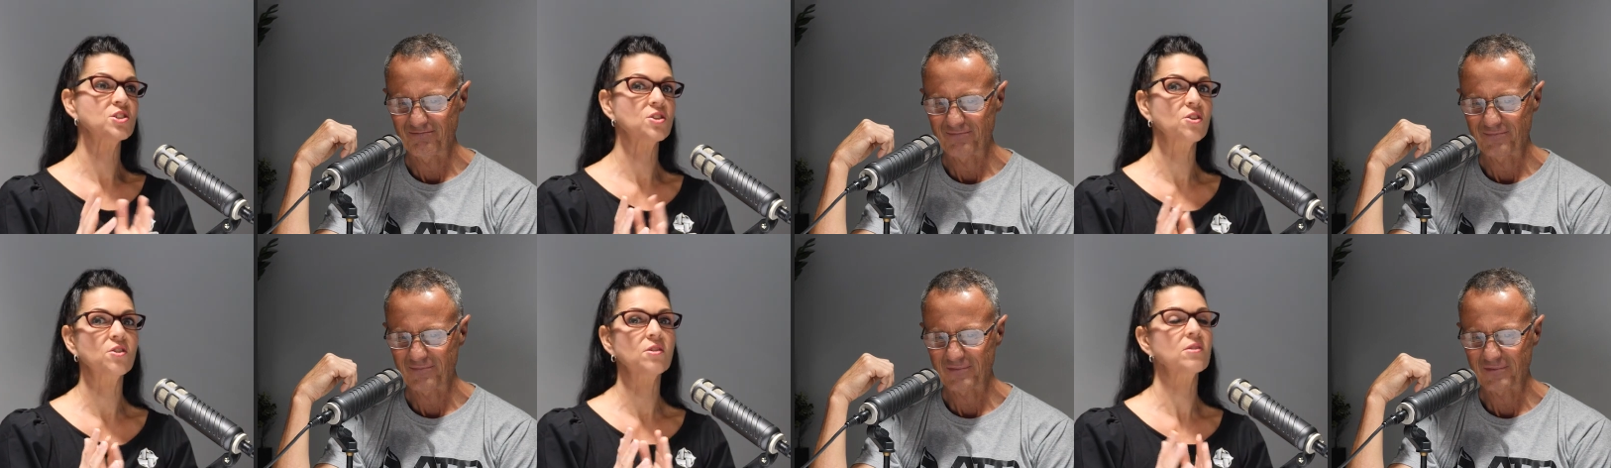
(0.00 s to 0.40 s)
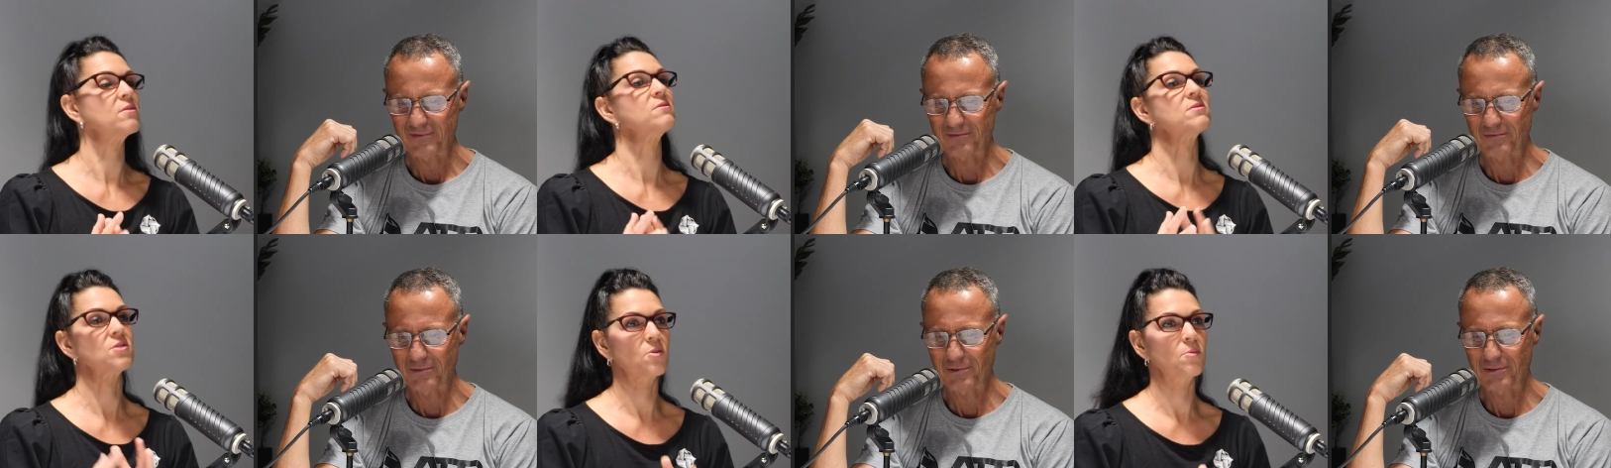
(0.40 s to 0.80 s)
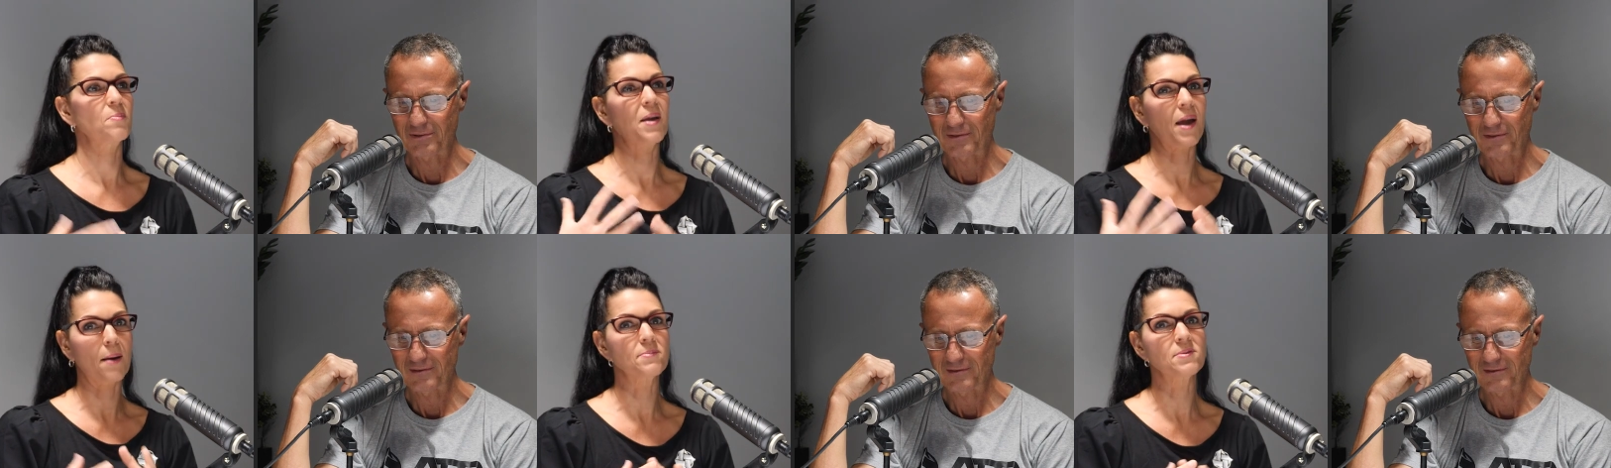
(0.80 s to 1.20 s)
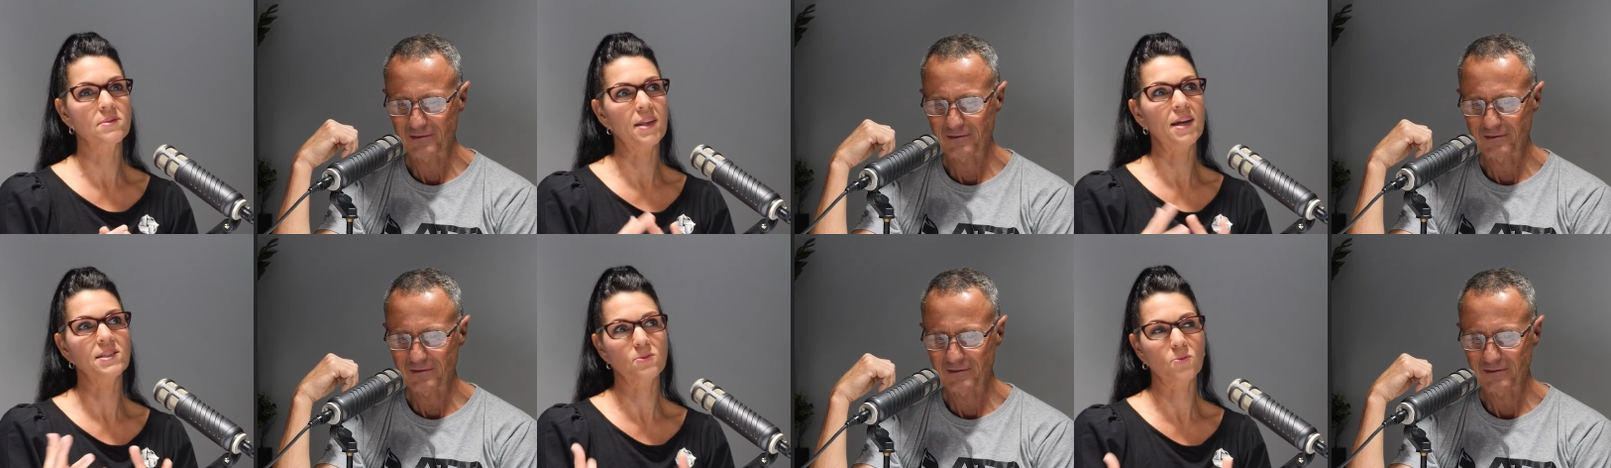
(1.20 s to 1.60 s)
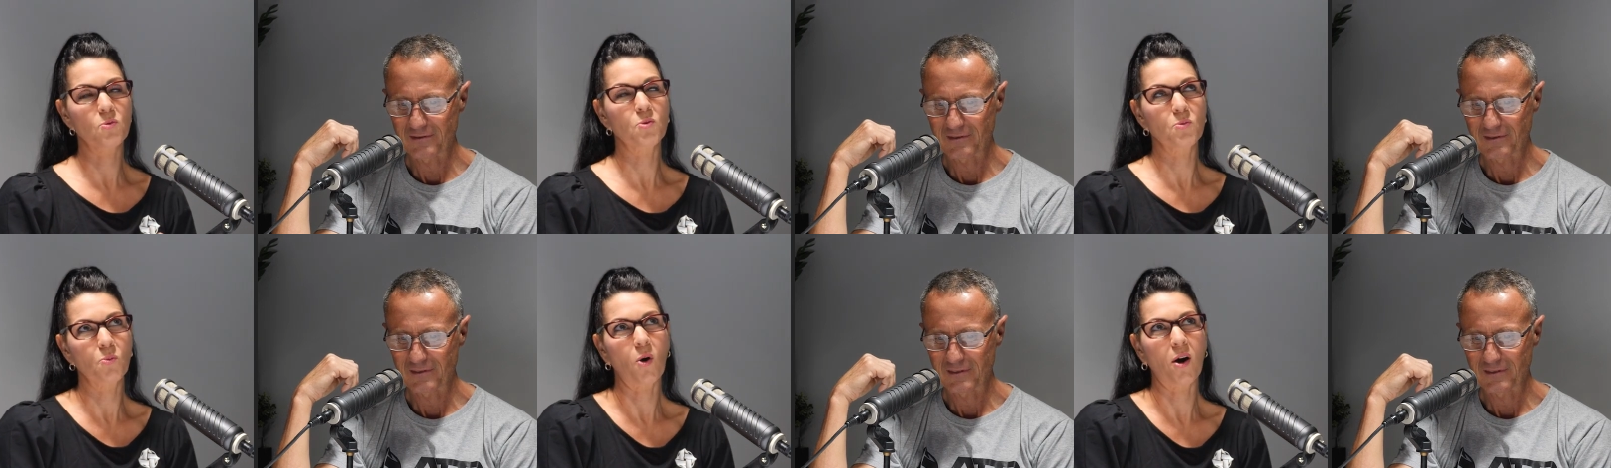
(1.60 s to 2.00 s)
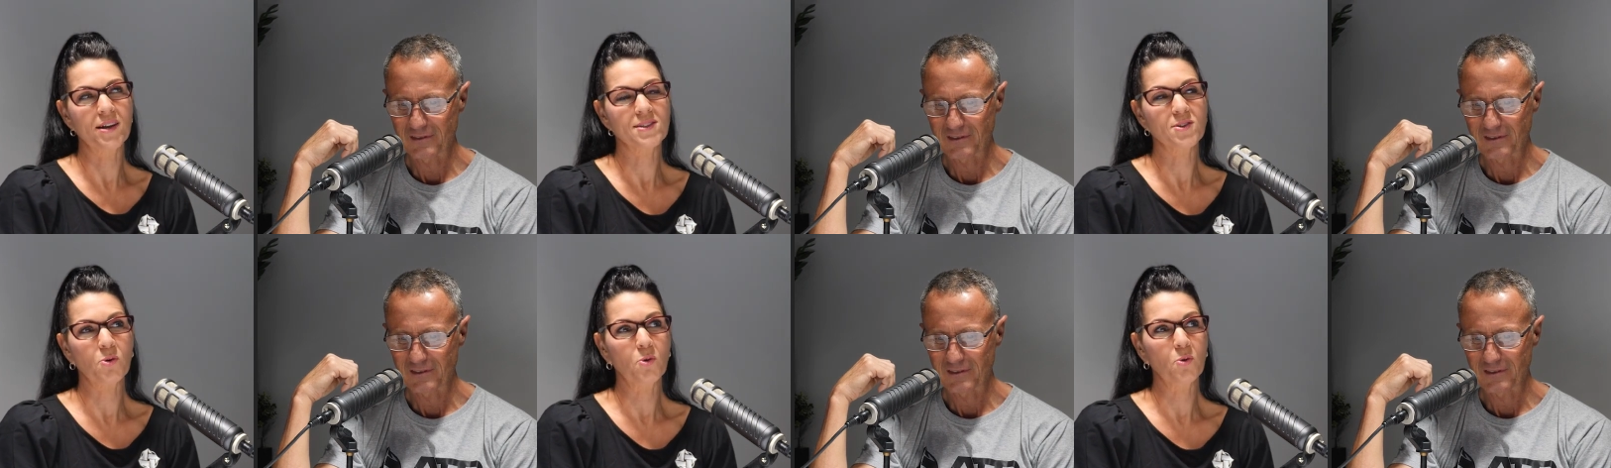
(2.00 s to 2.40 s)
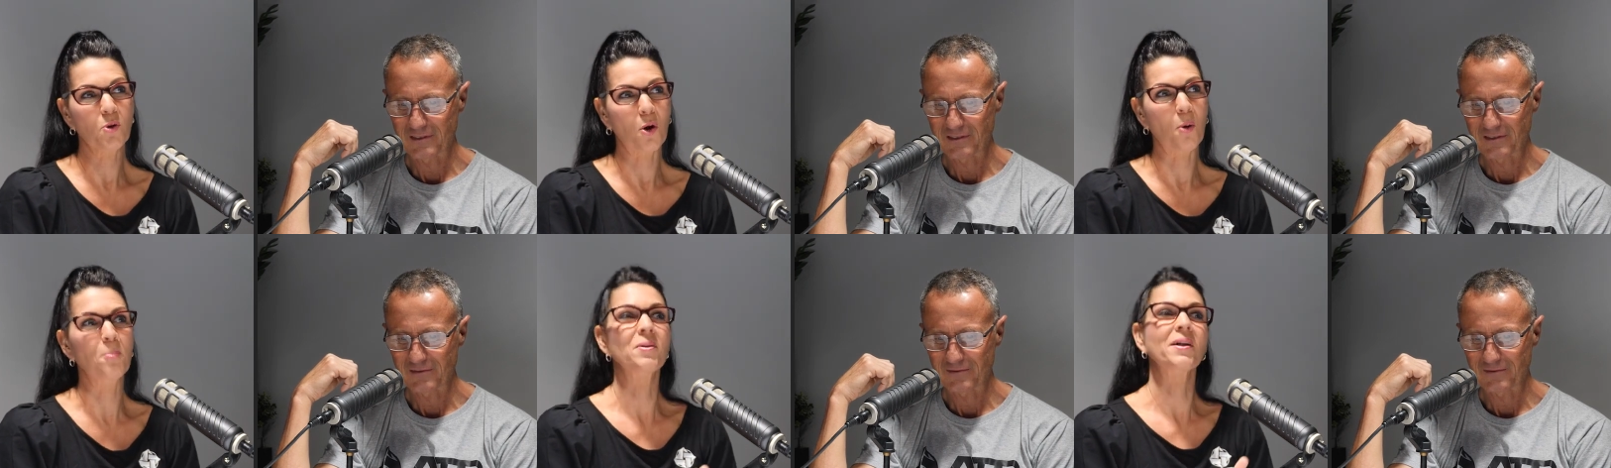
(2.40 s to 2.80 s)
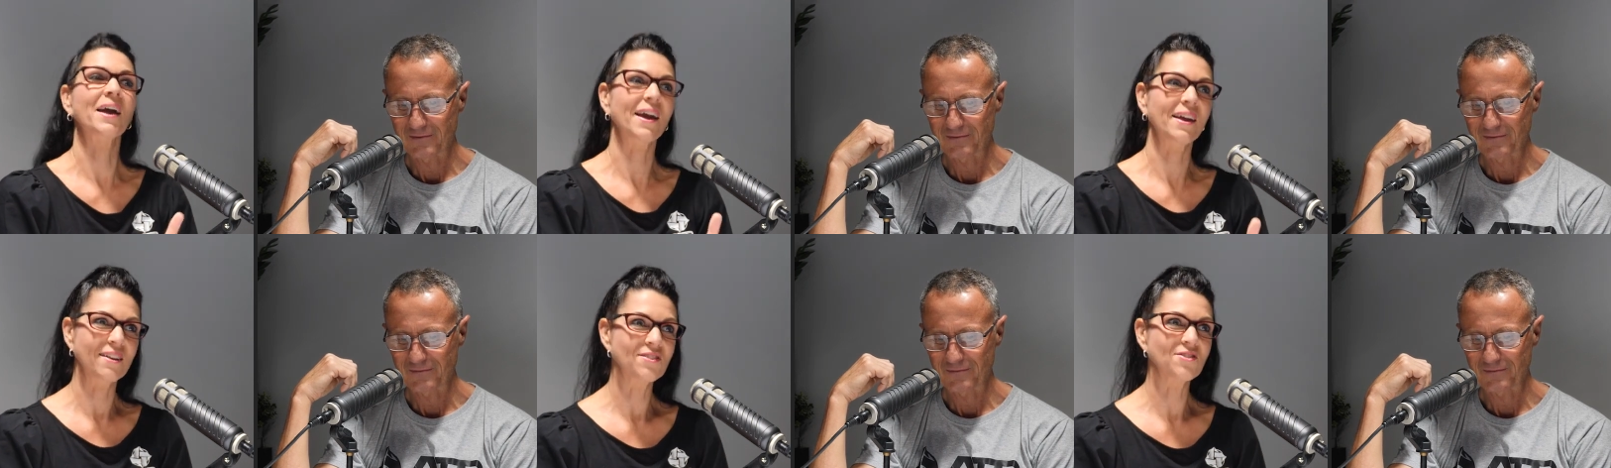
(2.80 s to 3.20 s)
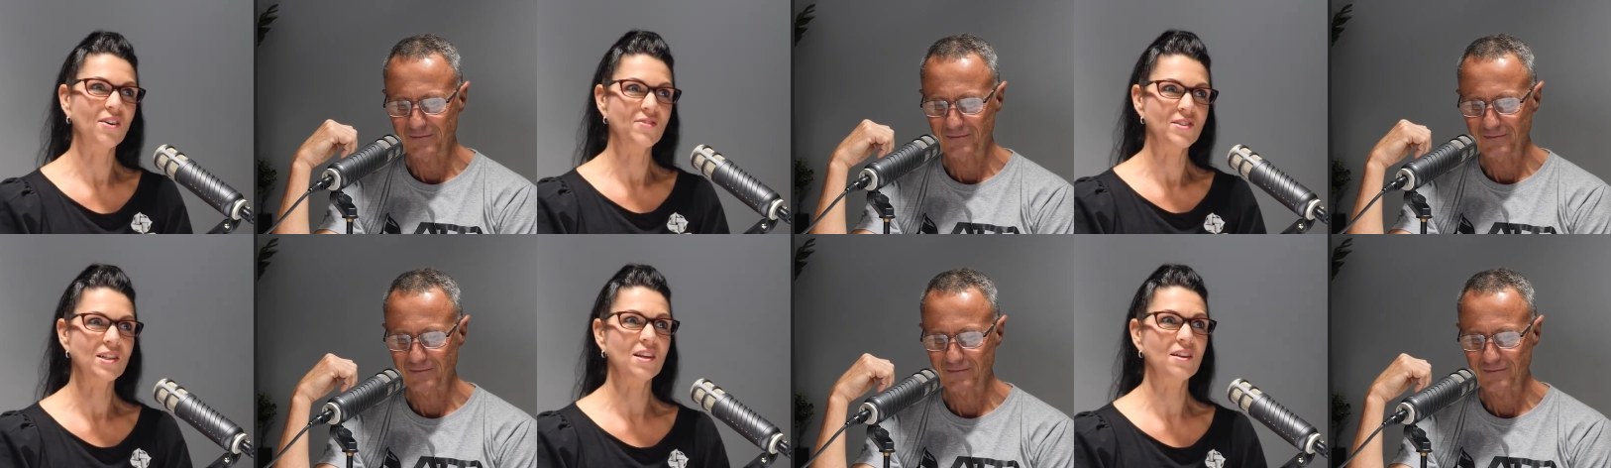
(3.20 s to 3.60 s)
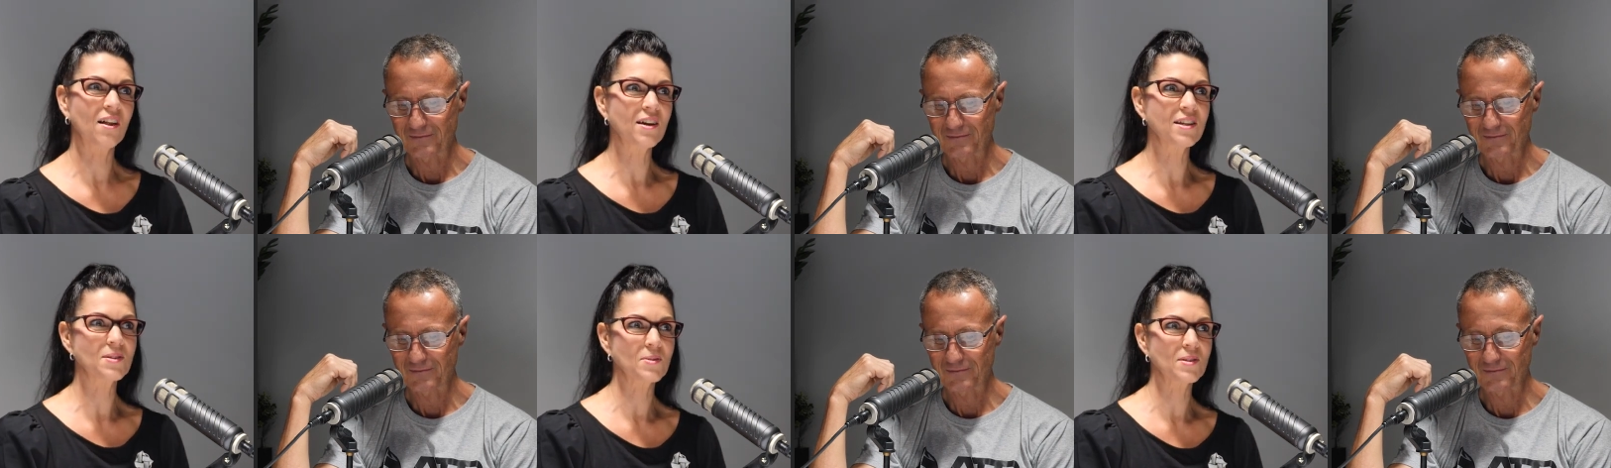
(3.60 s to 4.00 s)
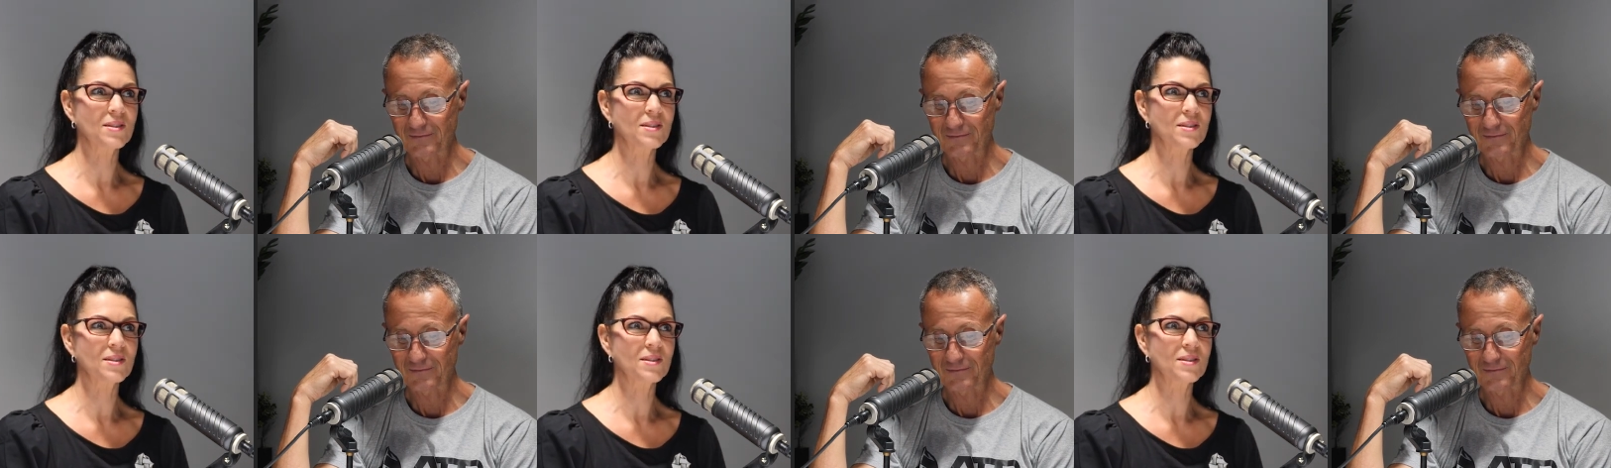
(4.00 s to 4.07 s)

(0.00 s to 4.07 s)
Speaker 1: So so it becomes that's why it's called complicated diverticulitis because mm.